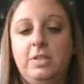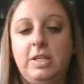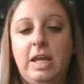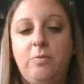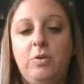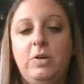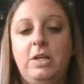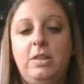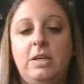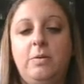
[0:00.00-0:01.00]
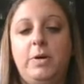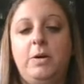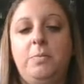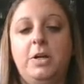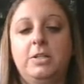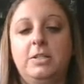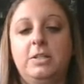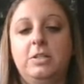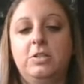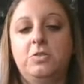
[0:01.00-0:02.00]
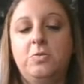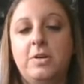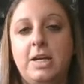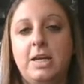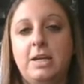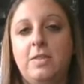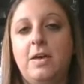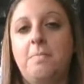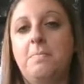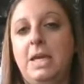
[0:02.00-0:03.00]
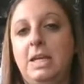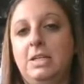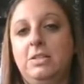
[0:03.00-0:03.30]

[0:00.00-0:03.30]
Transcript: Today, we're going to think about parts in a story that made